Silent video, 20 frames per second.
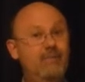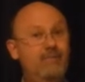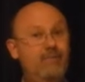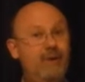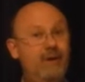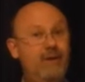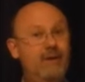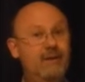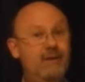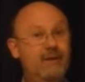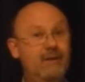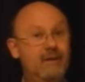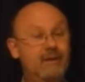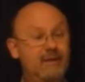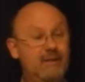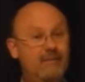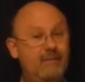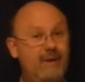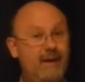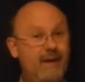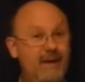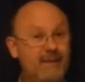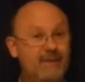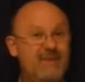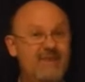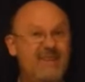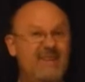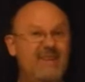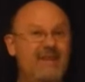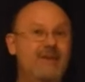But the bad
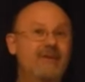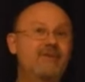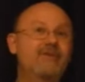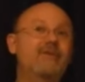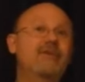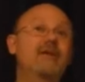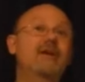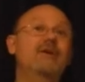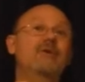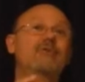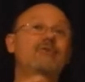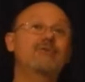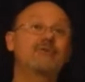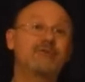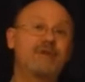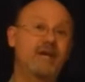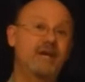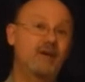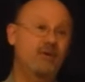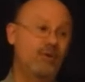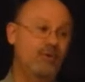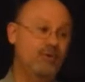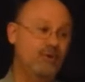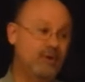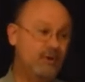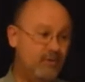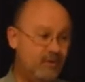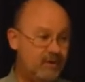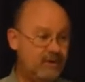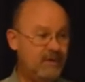thing is they also take all
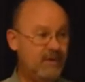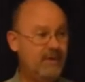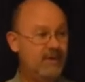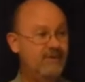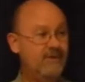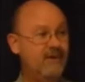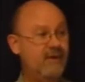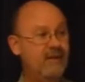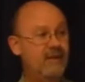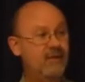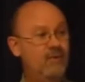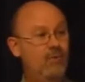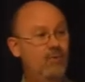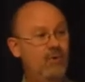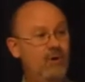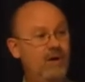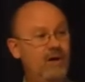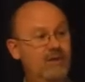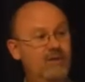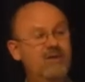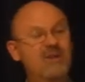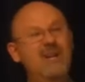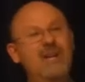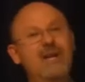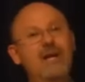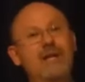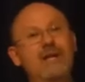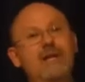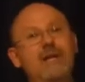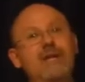the good things out of the water,
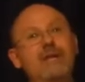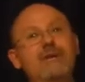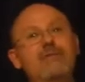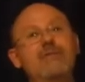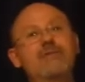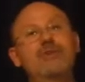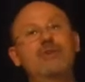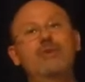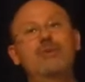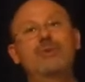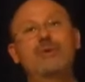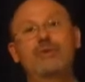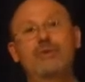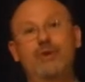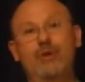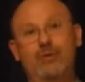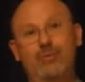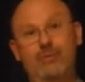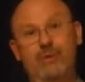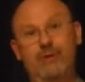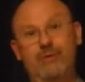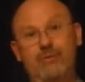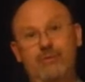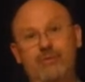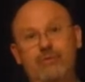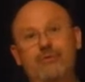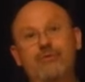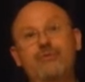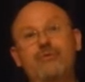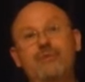leaving you with no
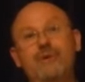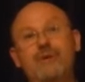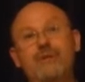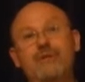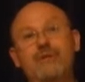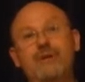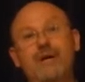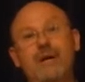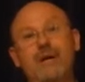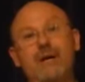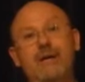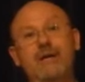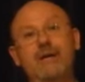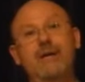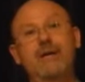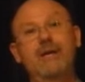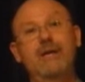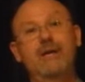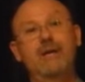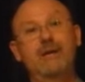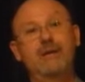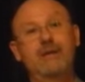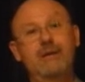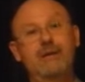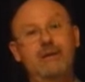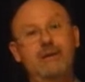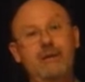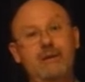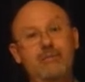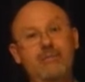minerals, which
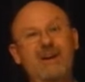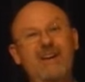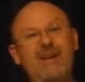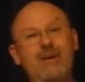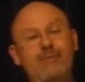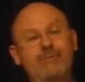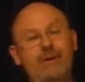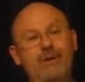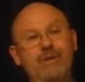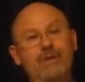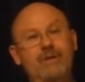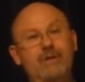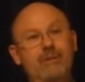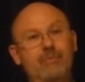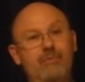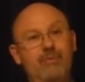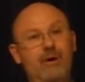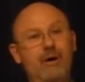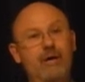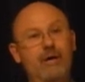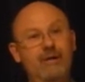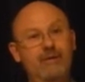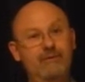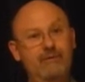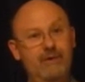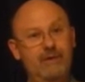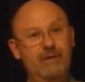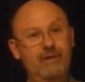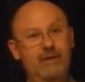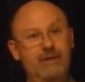in my opinion the body
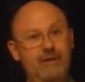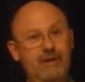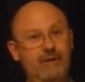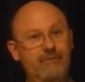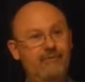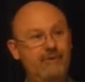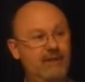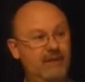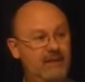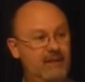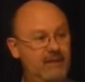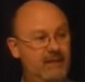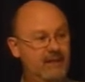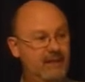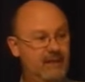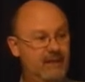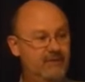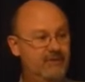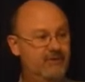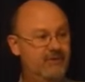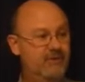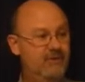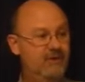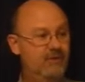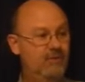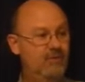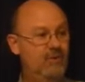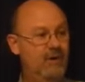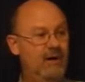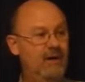very definitely needs.
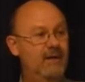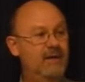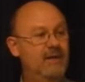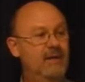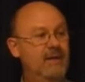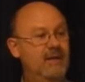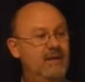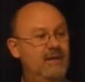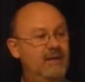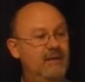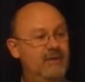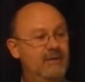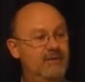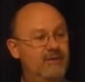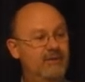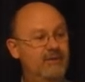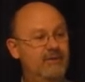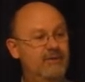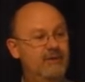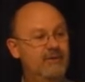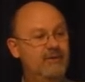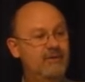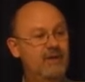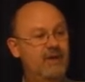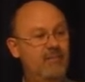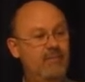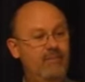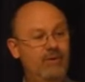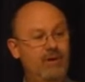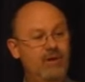So this is
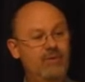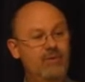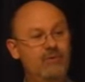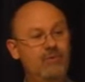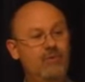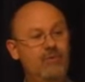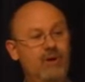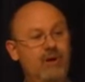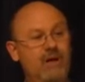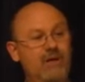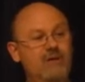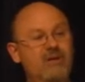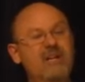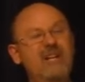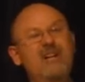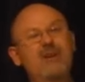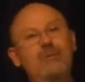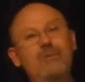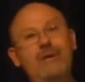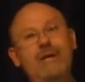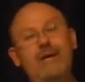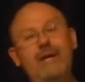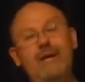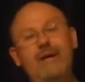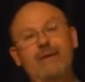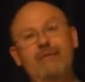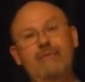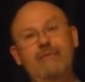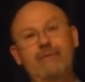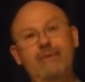bottled water. Here we
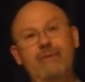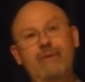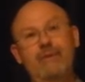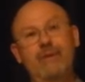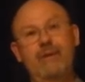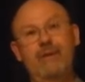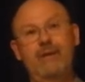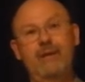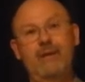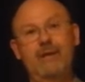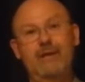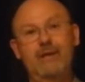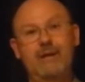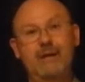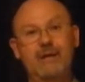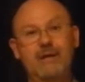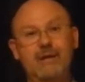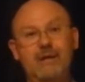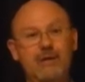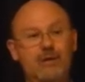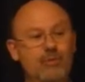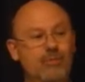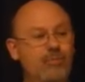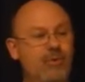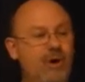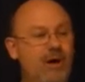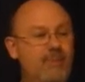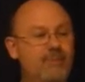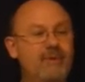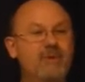have a clear
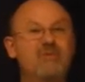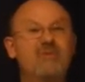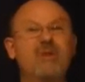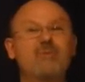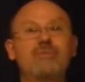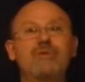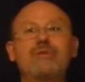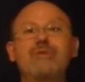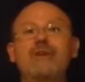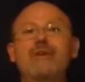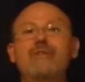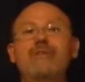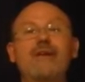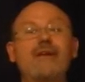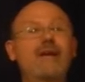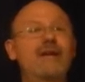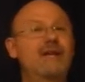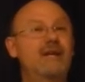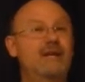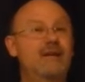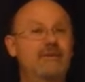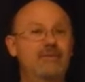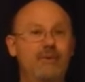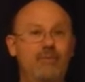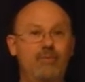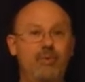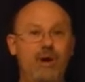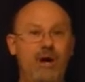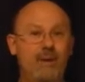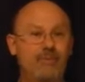pop that represents any of
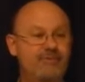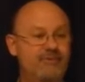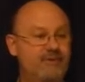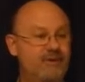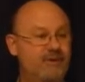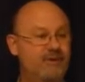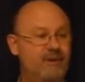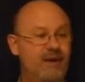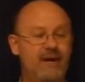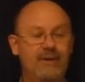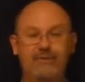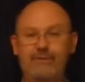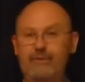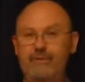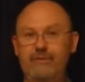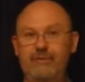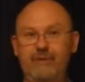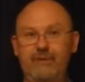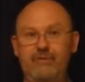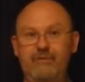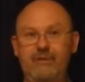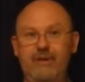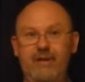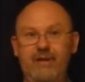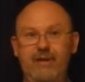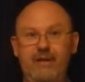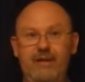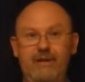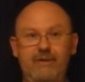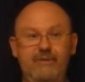the pops that are out there these
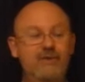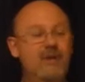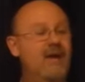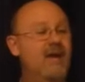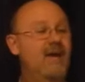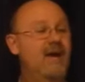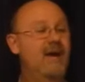days.